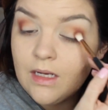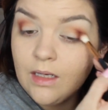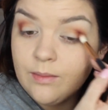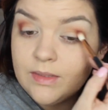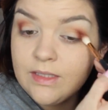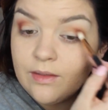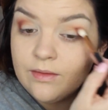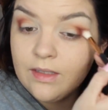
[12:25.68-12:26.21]

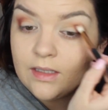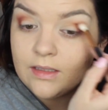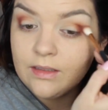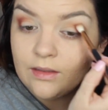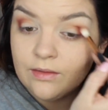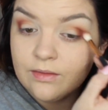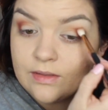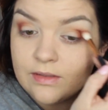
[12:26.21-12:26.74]
I'm so not
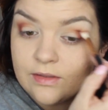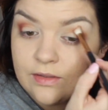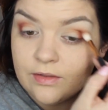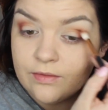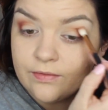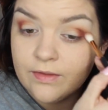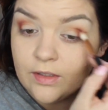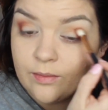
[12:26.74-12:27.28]
used
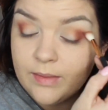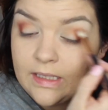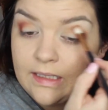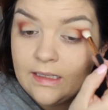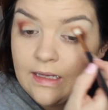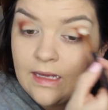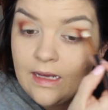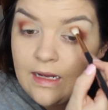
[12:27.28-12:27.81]
to
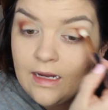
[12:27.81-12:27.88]
filming